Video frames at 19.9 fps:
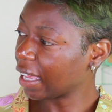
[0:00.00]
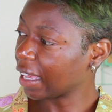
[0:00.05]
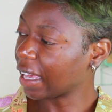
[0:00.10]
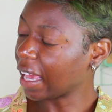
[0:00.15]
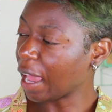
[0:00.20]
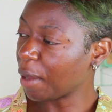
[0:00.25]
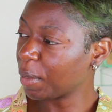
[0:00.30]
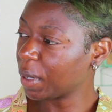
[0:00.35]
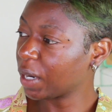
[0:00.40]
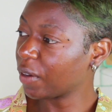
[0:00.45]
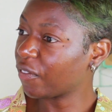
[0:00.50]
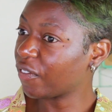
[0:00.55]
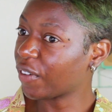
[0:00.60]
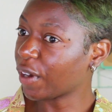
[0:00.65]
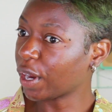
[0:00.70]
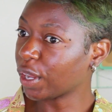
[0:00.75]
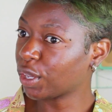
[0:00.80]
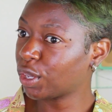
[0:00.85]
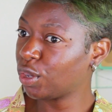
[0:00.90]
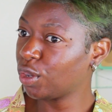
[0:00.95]
It came in a
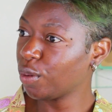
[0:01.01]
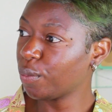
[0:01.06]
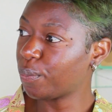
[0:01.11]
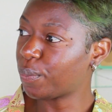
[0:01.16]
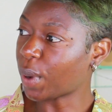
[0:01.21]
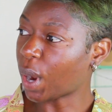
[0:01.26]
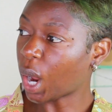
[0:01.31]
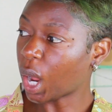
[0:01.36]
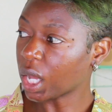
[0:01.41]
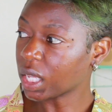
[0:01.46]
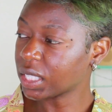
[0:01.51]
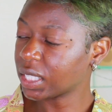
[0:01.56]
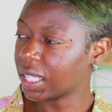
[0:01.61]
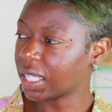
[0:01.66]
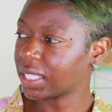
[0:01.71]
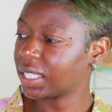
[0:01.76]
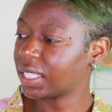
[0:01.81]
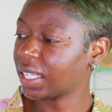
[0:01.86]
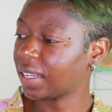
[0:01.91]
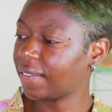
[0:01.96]
very cute box
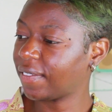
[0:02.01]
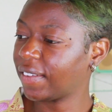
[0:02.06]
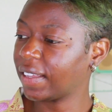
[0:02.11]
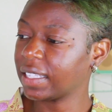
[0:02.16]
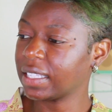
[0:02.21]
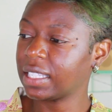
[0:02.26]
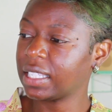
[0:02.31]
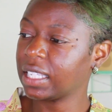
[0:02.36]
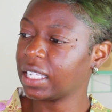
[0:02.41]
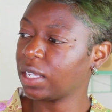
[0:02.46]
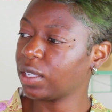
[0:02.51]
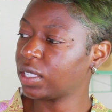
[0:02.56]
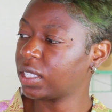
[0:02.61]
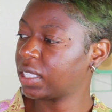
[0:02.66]
that said Fenty